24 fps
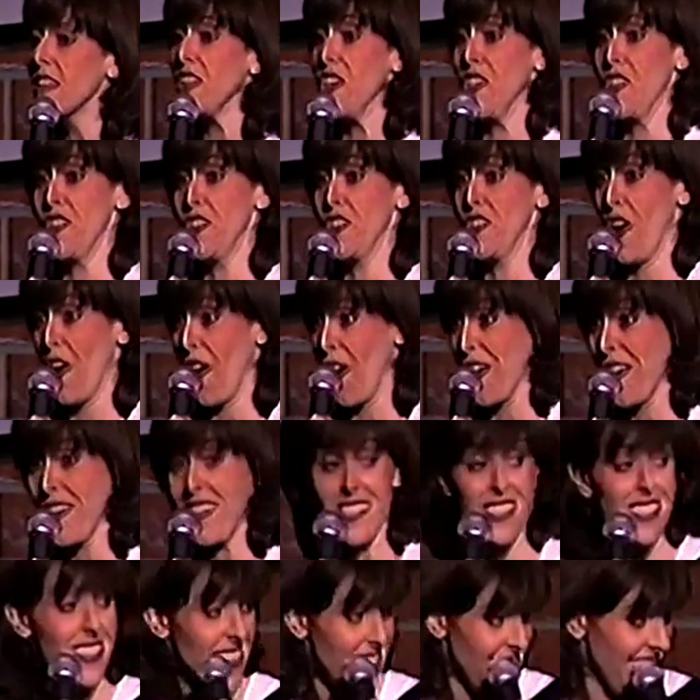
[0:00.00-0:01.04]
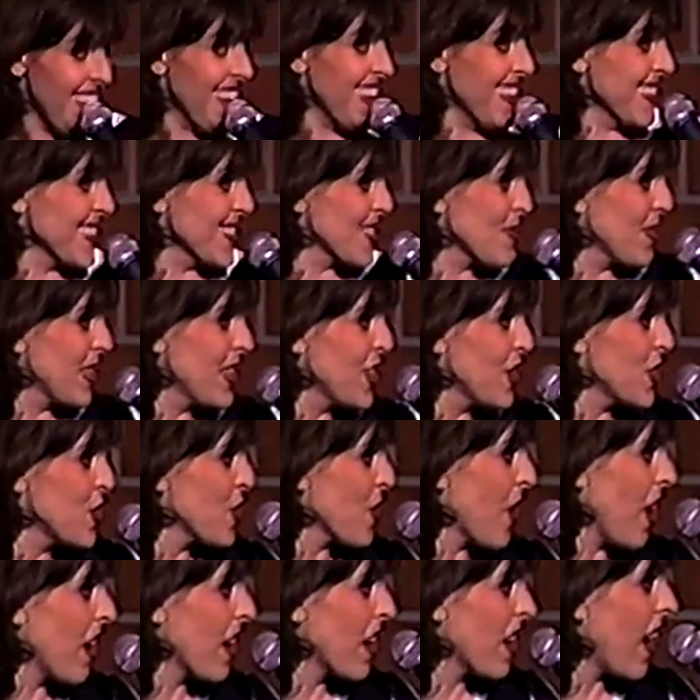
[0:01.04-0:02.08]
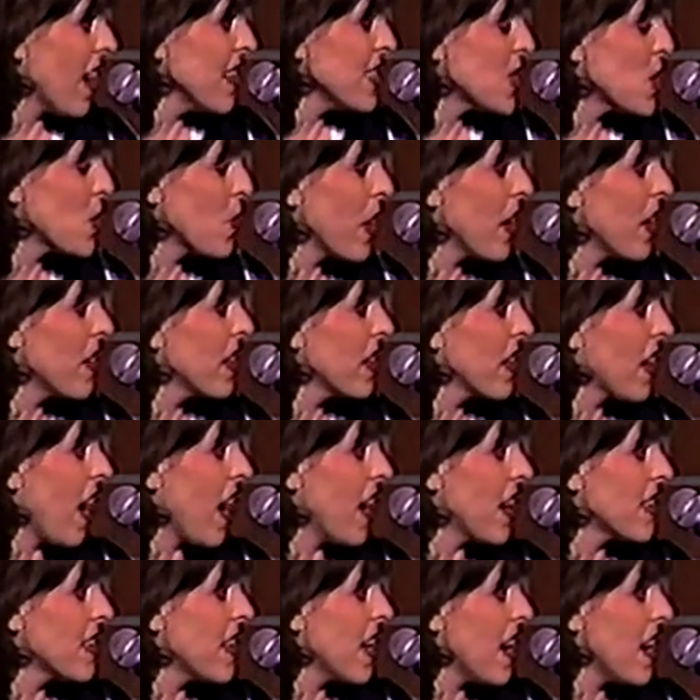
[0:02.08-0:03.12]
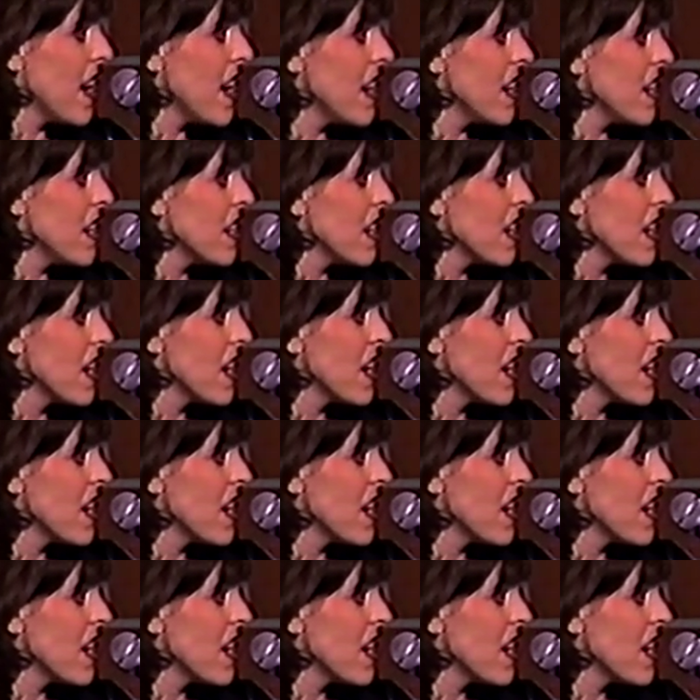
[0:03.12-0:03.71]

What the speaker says: the darndest things when they're drunk? I swear to God, they...